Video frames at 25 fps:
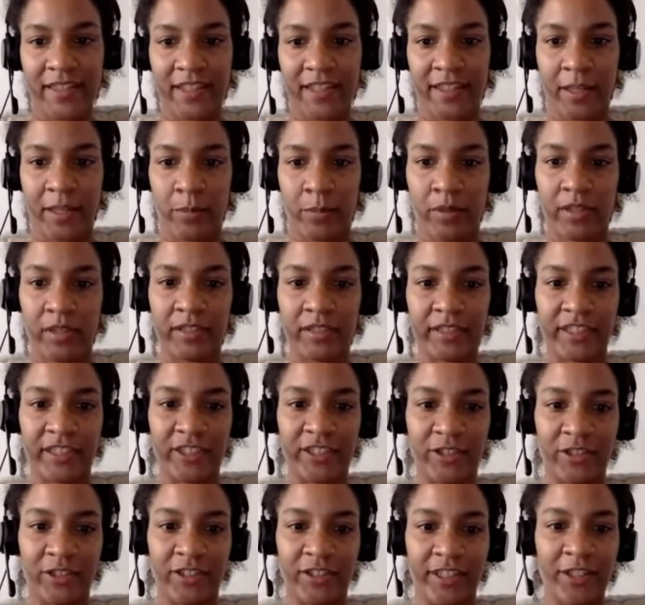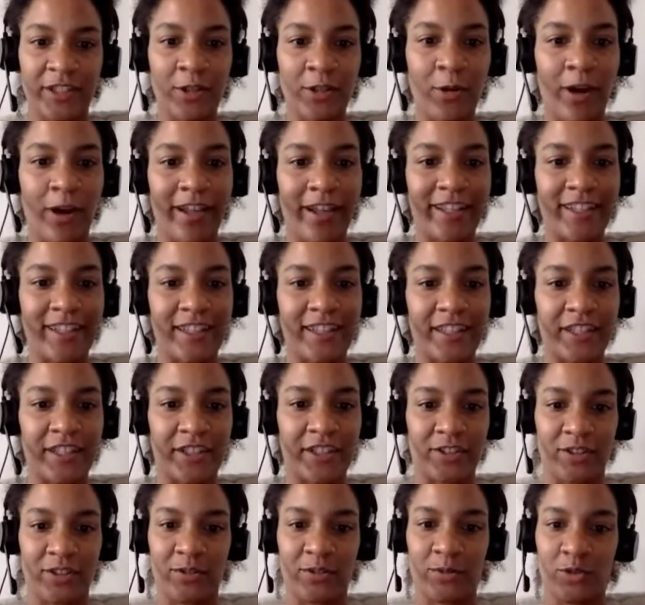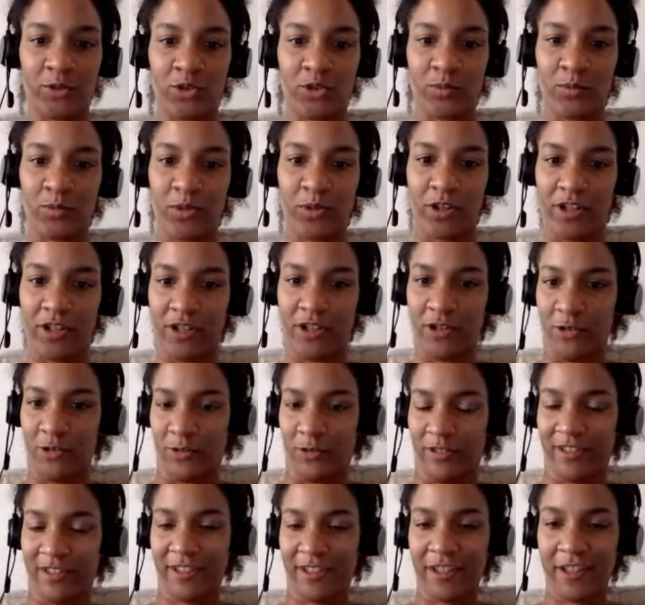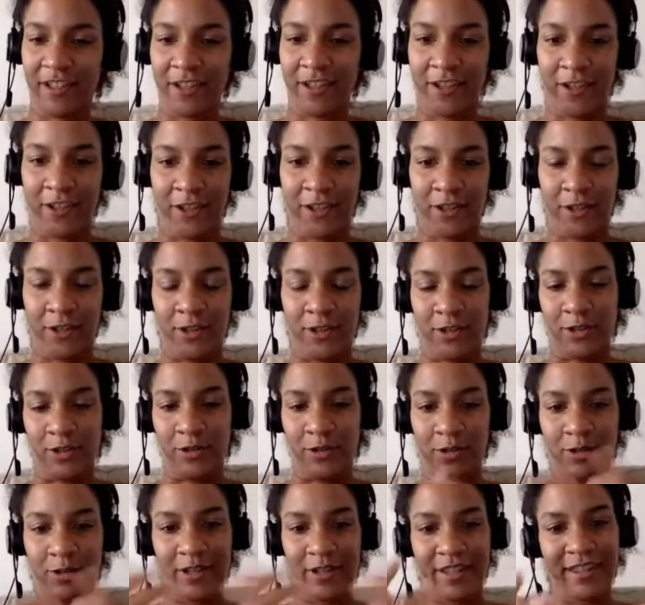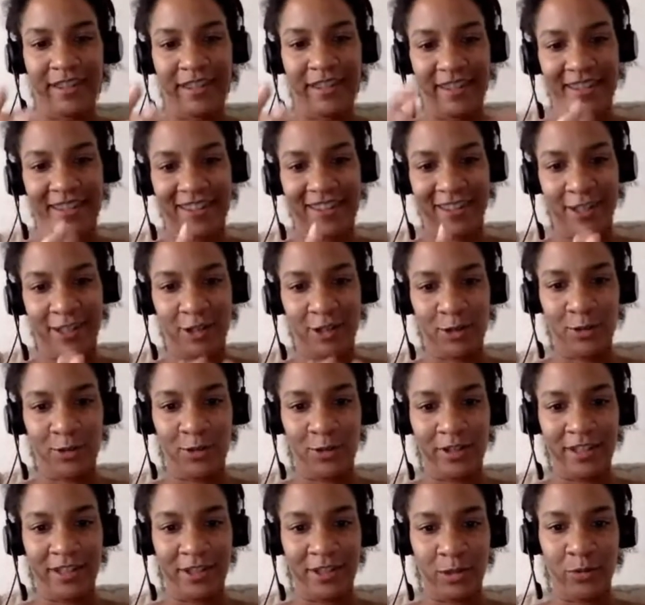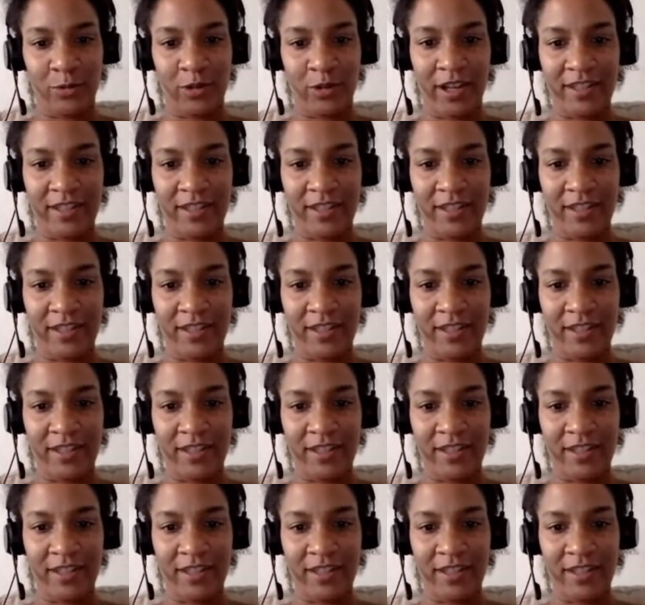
man's inability to sit quietly in a room alone. So this quote is